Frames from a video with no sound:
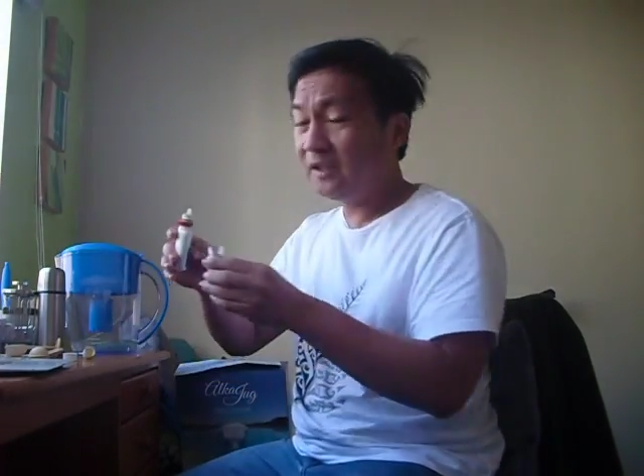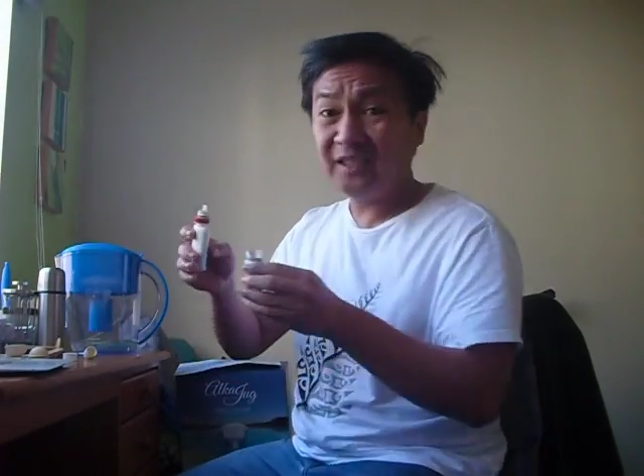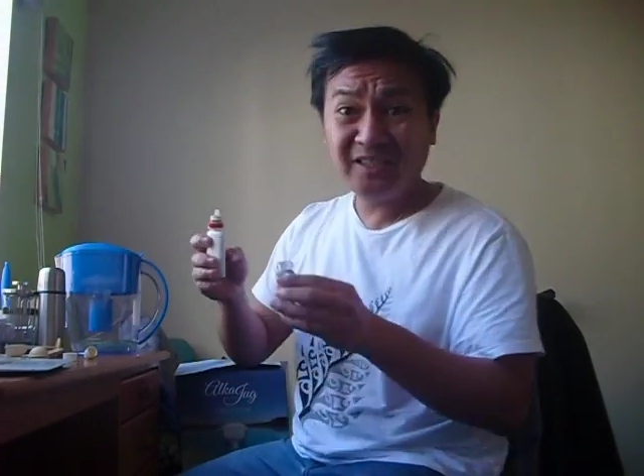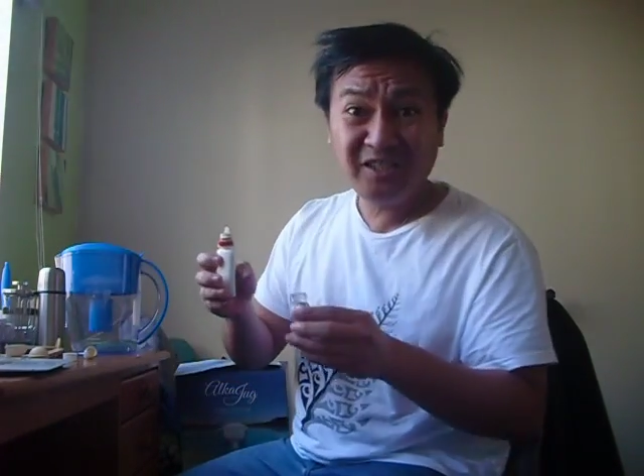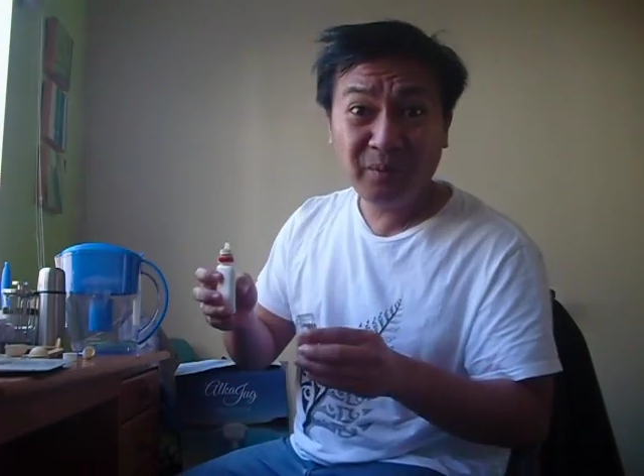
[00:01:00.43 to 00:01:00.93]

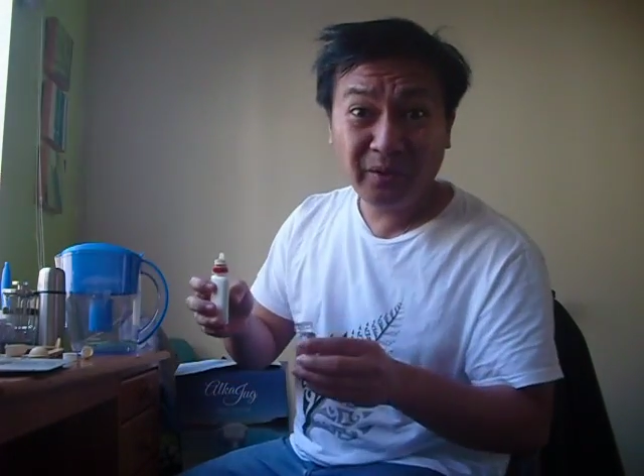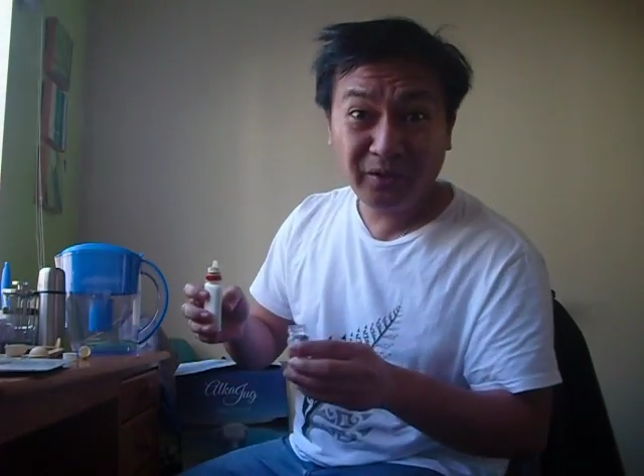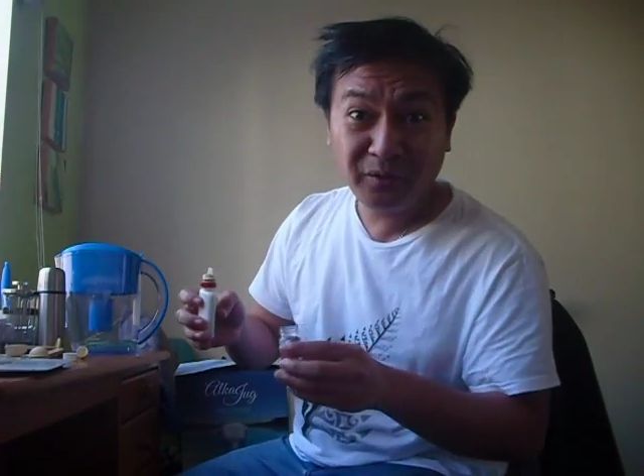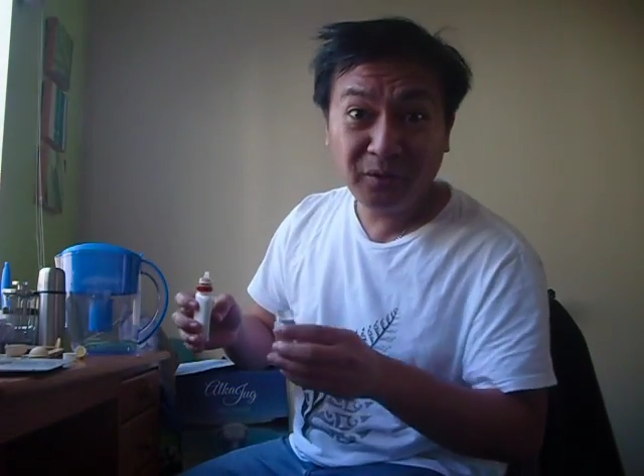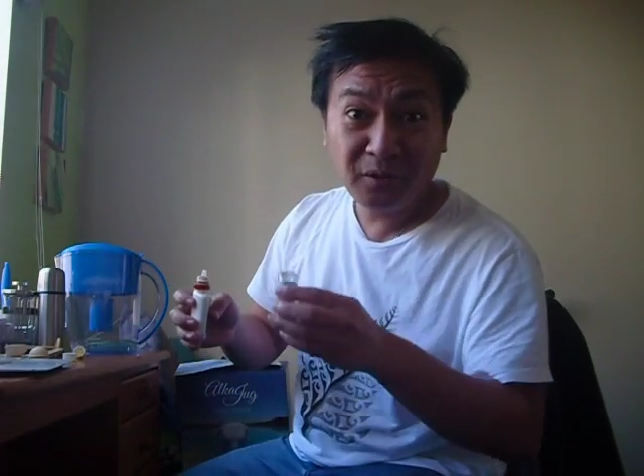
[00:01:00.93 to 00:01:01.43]
and let's see
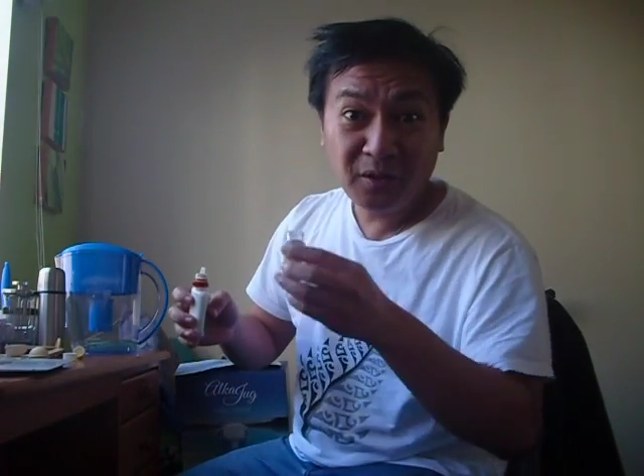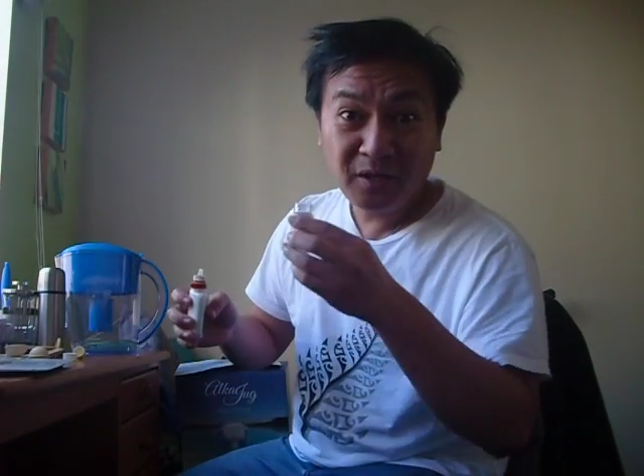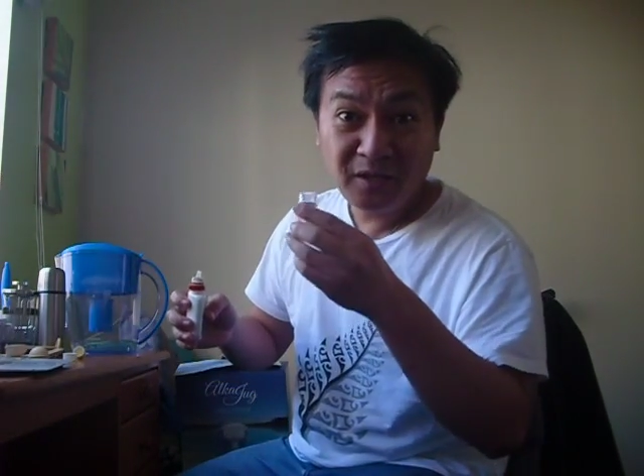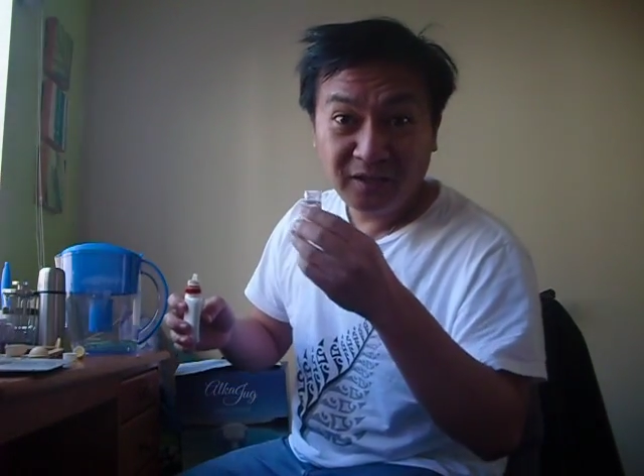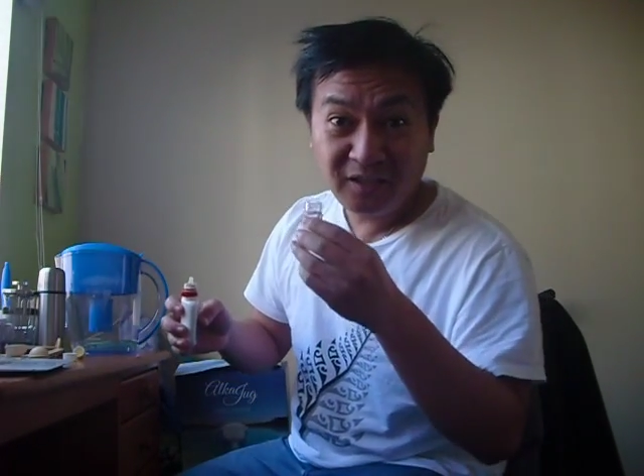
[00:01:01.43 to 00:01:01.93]
whether
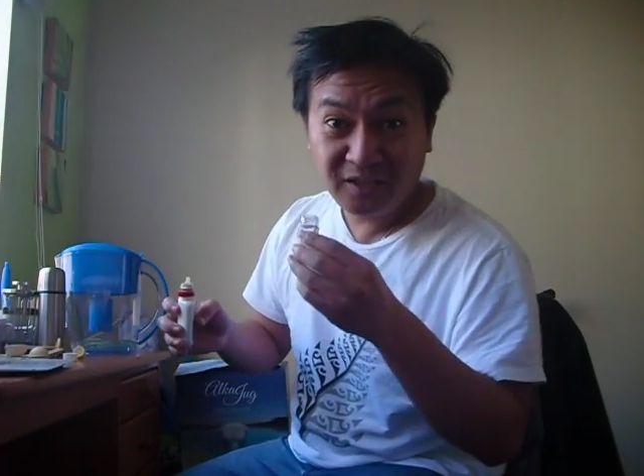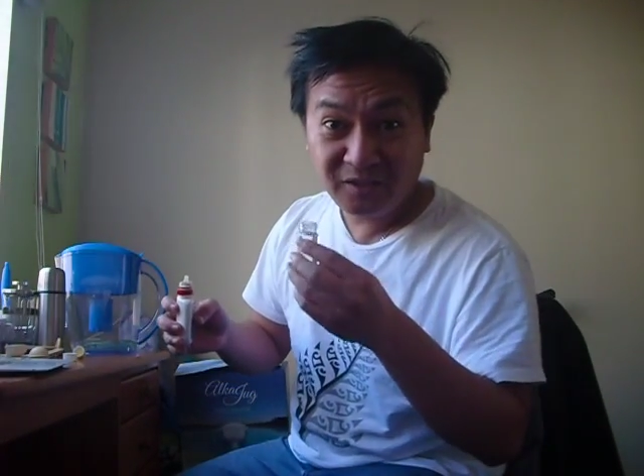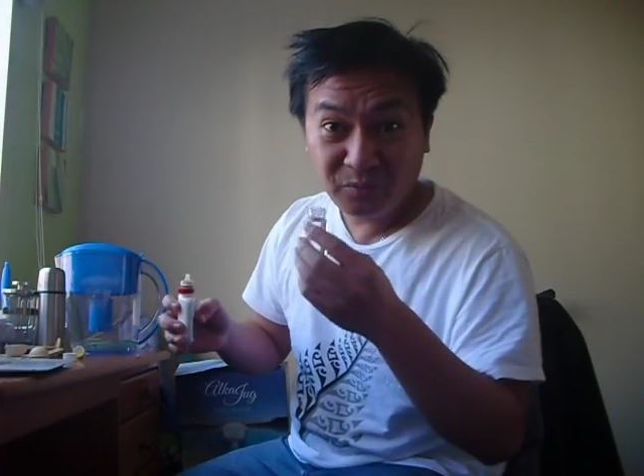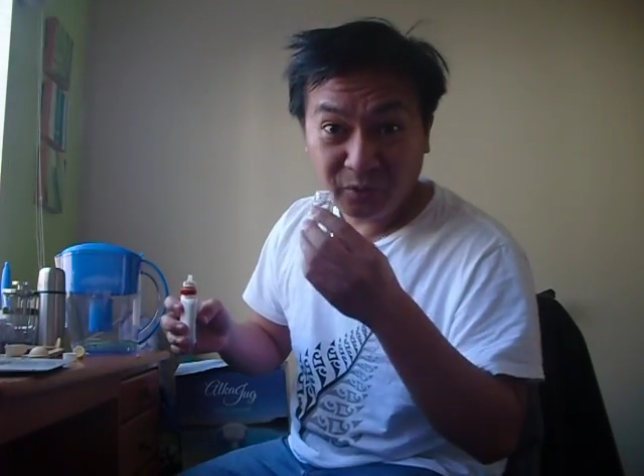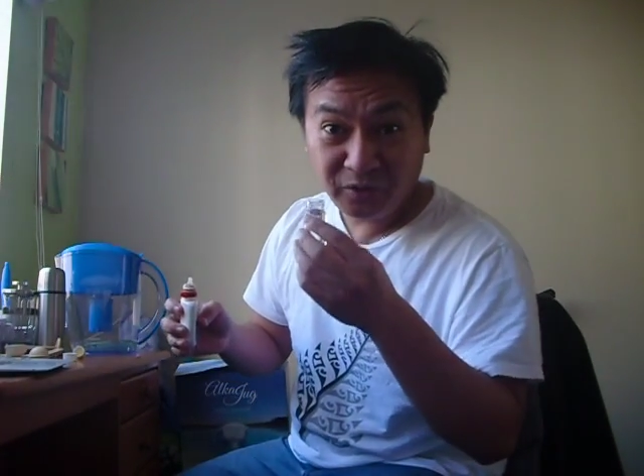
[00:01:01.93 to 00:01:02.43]

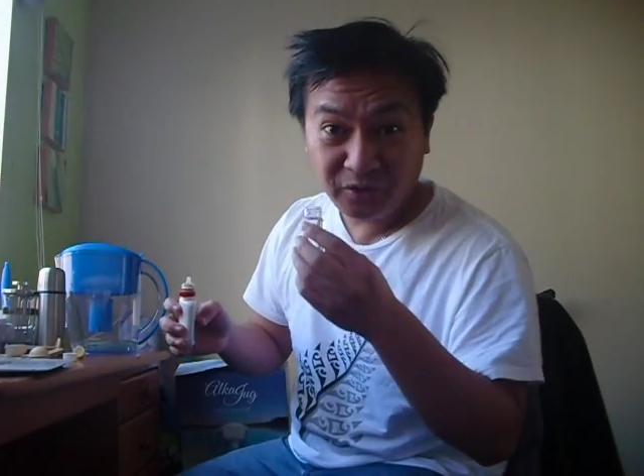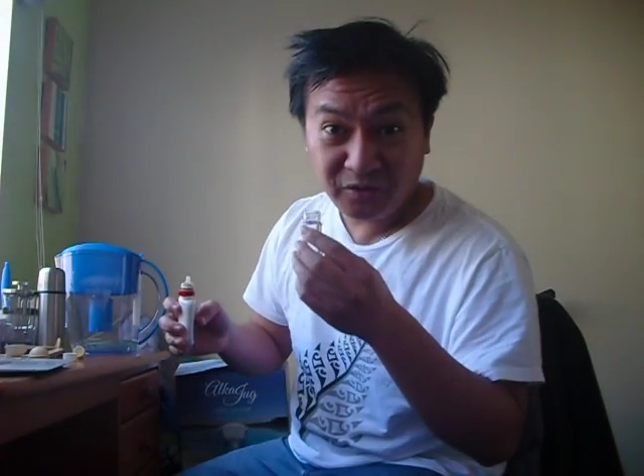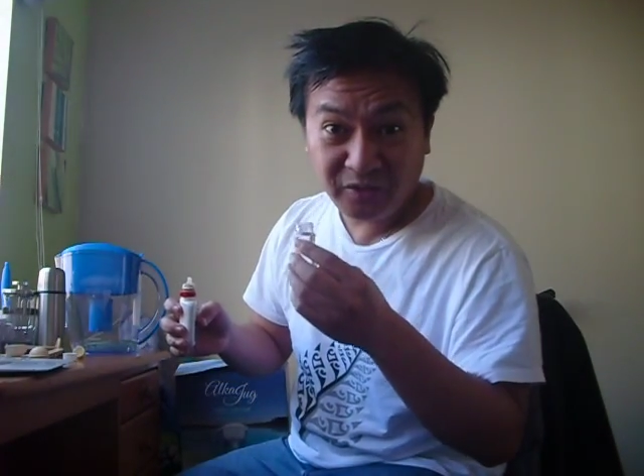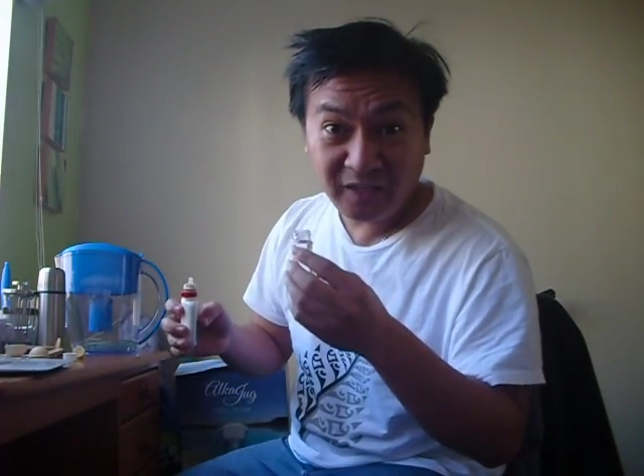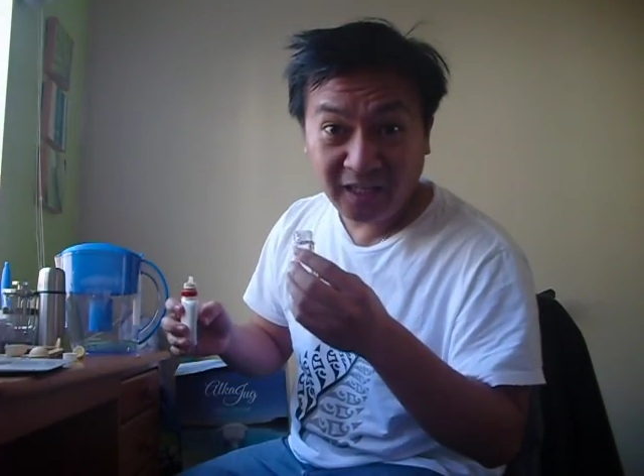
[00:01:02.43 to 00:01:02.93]
this water
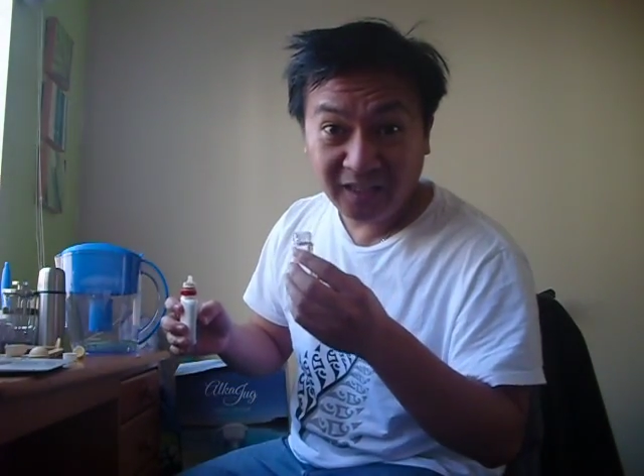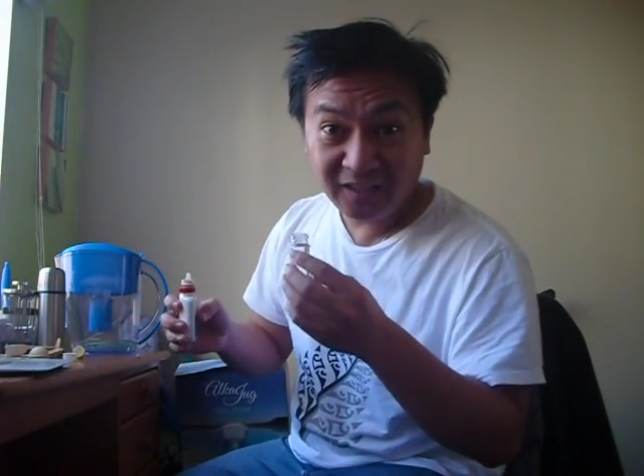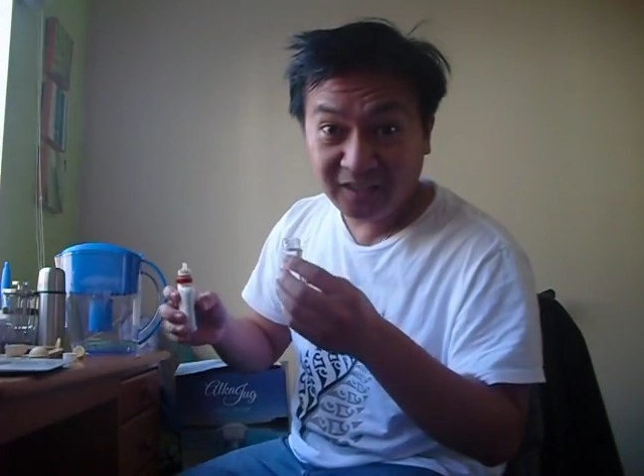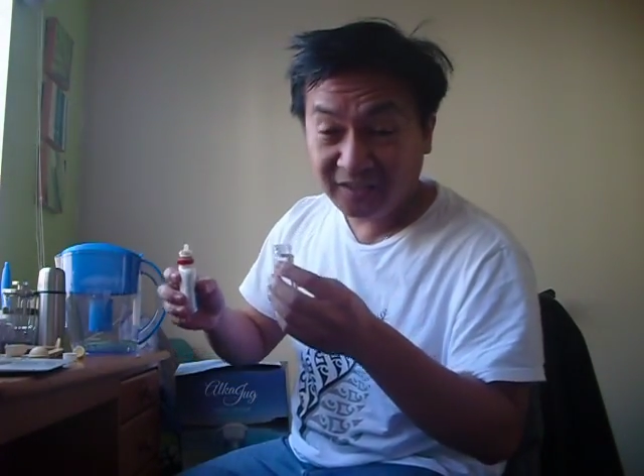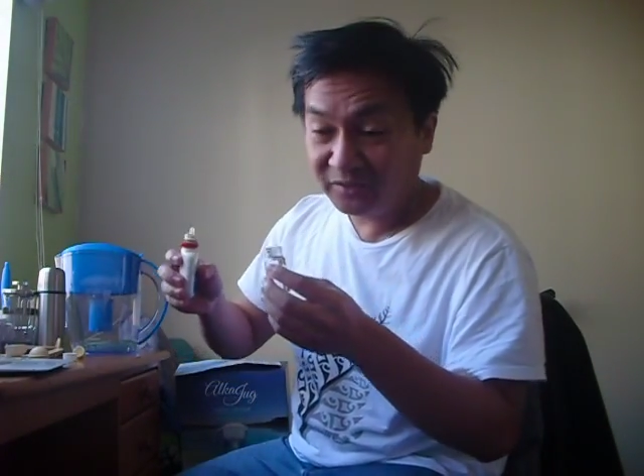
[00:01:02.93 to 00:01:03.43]
is really
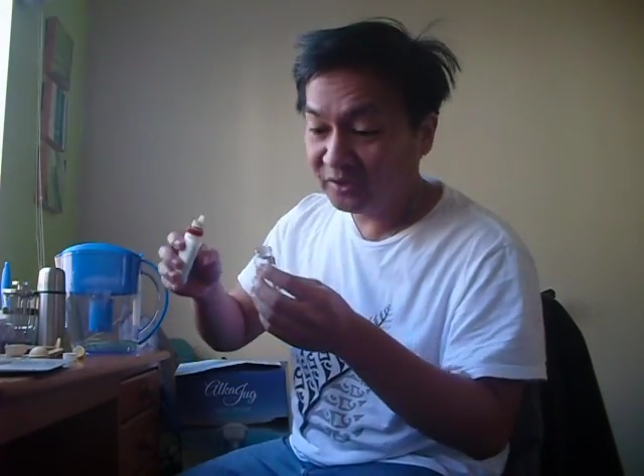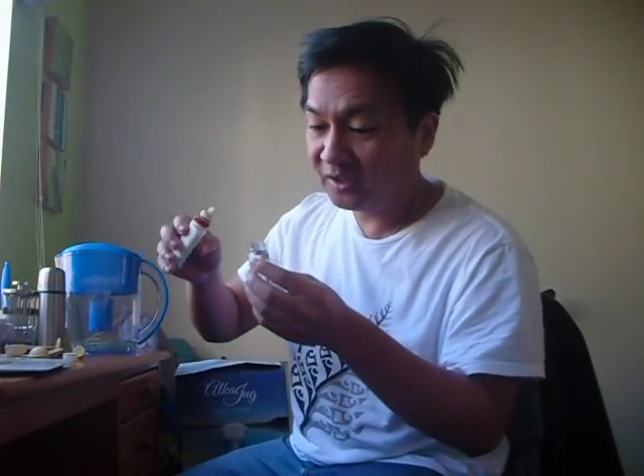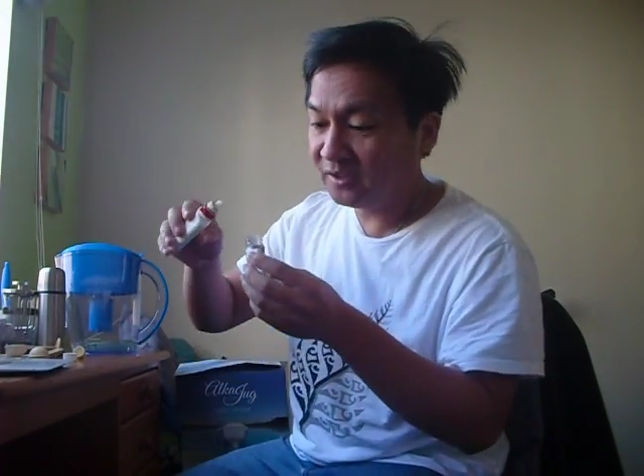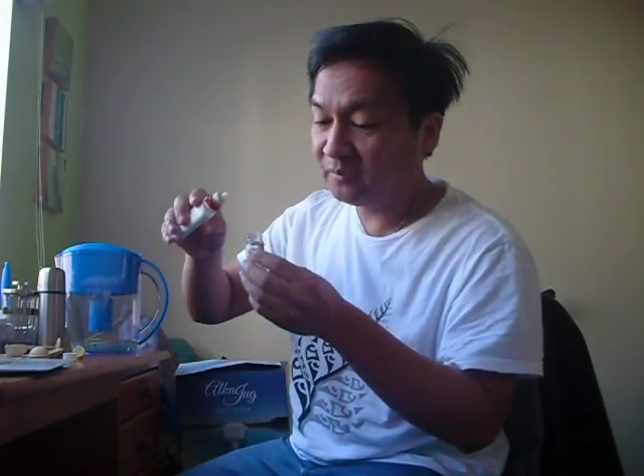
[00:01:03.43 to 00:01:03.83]
alkaline or not